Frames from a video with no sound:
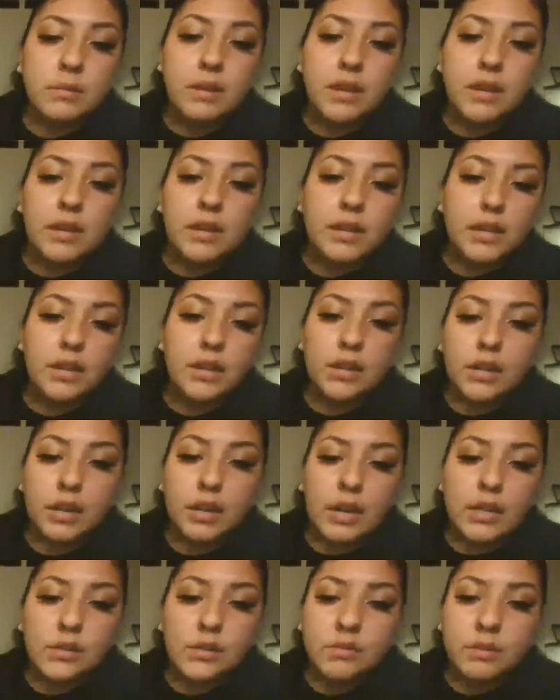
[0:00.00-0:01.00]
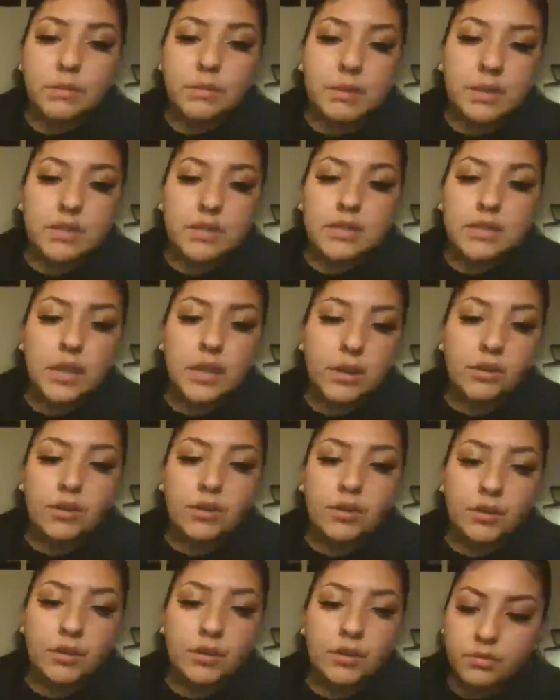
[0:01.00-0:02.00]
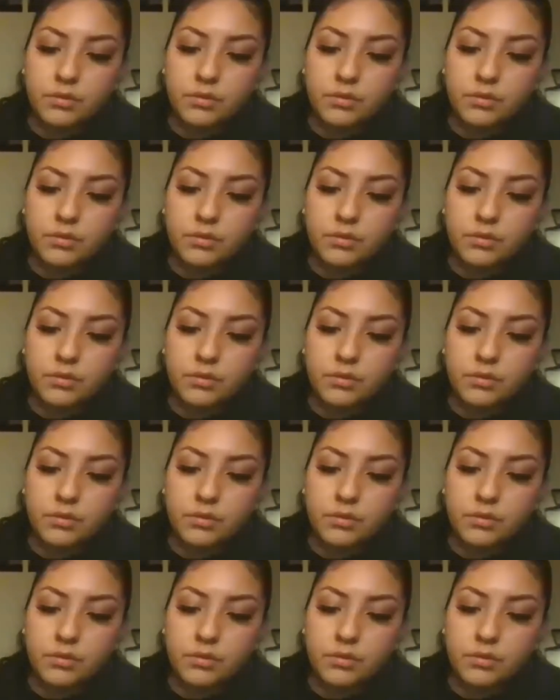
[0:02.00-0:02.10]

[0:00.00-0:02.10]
I'm getting that your guys want me to tell you.